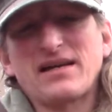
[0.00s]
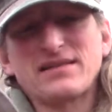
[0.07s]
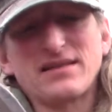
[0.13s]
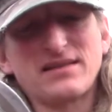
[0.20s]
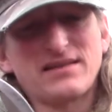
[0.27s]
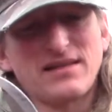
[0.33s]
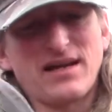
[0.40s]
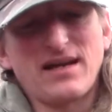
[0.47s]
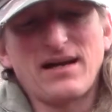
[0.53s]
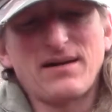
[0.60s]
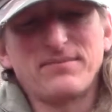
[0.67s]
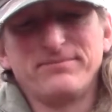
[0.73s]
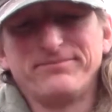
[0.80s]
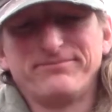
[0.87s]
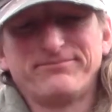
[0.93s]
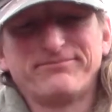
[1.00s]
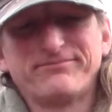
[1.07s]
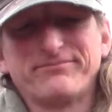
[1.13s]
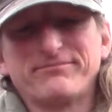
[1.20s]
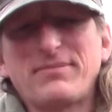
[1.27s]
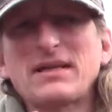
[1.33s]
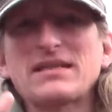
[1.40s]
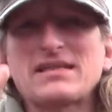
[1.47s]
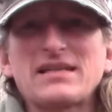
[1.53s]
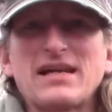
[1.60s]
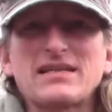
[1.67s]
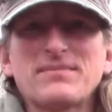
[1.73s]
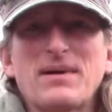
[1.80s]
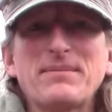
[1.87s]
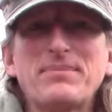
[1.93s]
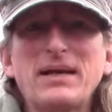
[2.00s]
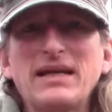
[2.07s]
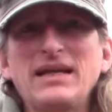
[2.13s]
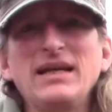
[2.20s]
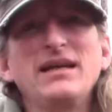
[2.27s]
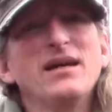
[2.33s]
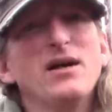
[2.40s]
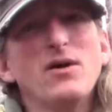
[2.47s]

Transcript: it's about the size of my pinky.